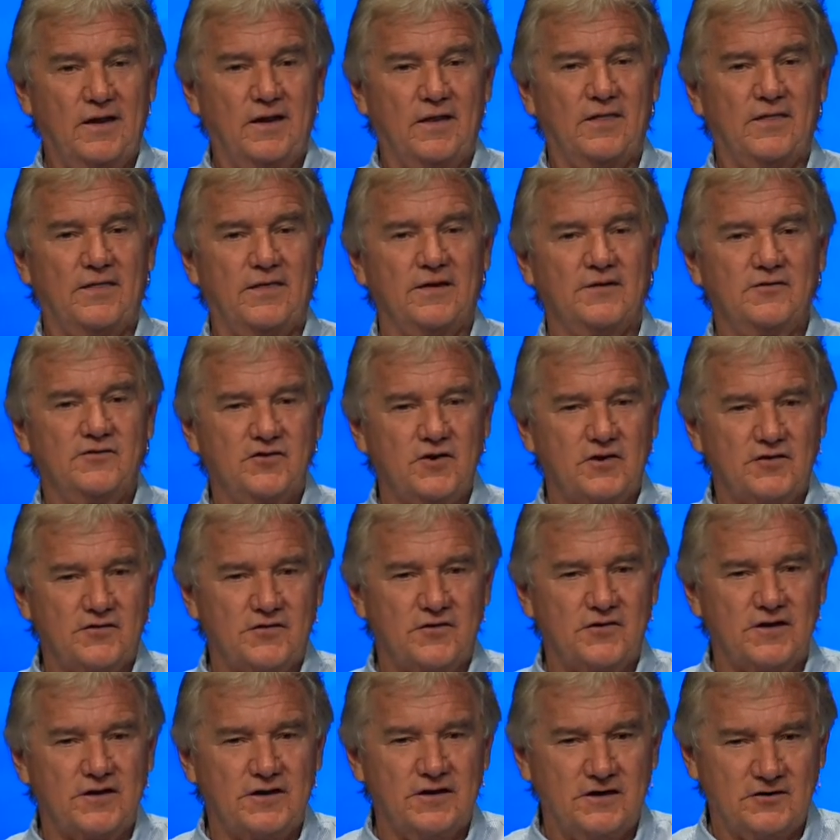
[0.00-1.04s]
than just
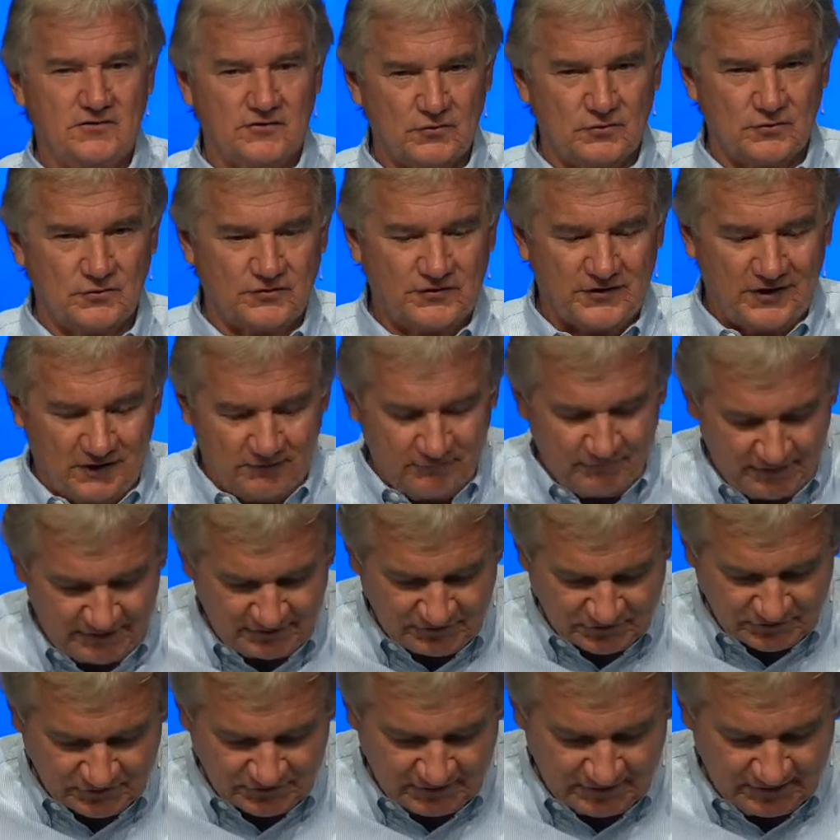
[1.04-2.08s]
the initial
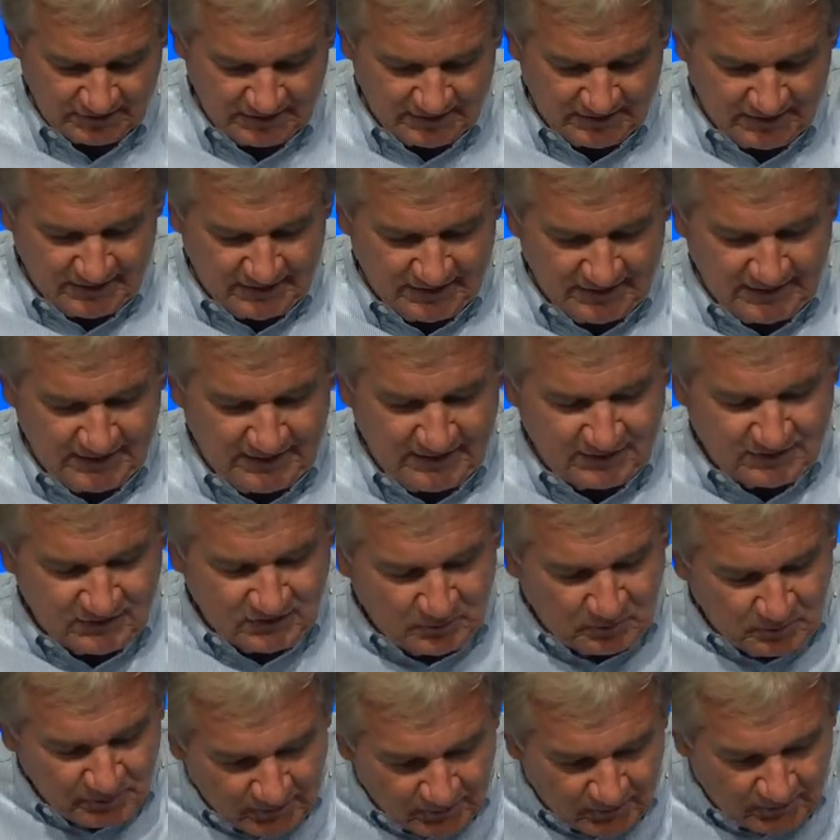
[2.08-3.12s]
salvation
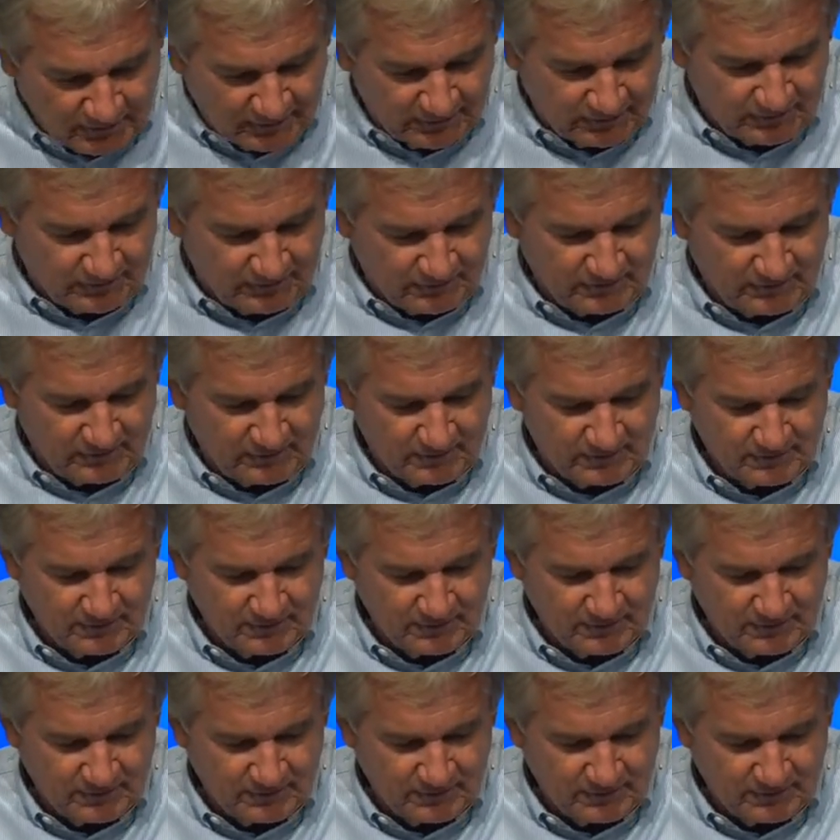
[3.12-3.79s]
experience.